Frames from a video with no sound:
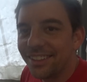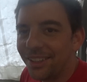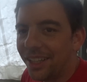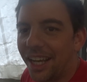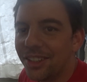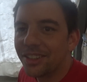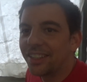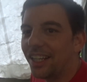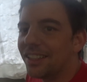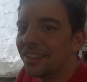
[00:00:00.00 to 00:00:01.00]
so yeah, I just
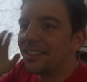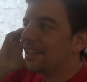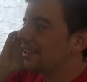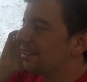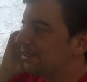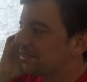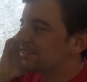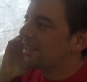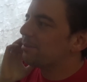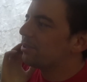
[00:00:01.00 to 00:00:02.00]
got Nintendo
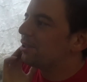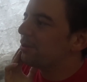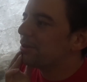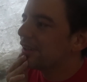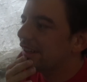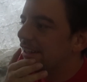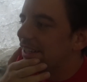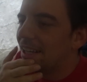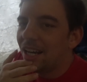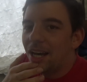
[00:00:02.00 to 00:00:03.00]
GameCube.
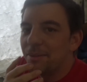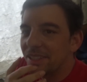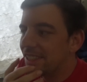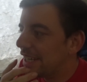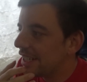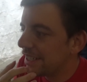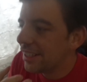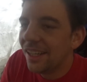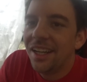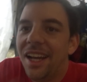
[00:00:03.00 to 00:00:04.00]
I'm excited.
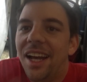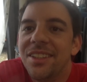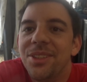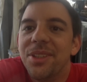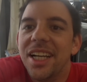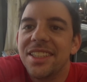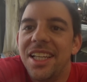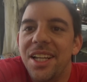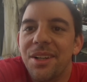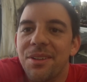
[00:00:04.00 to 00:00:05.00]
I'll see you guys
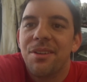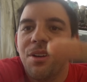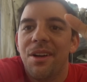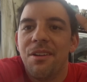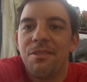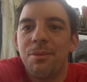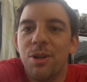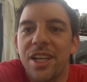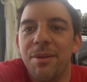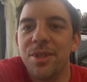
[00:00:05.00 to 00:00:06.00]
later.
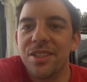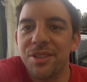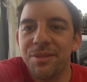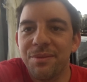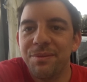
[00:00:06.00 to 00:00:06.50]
More Game Wizard.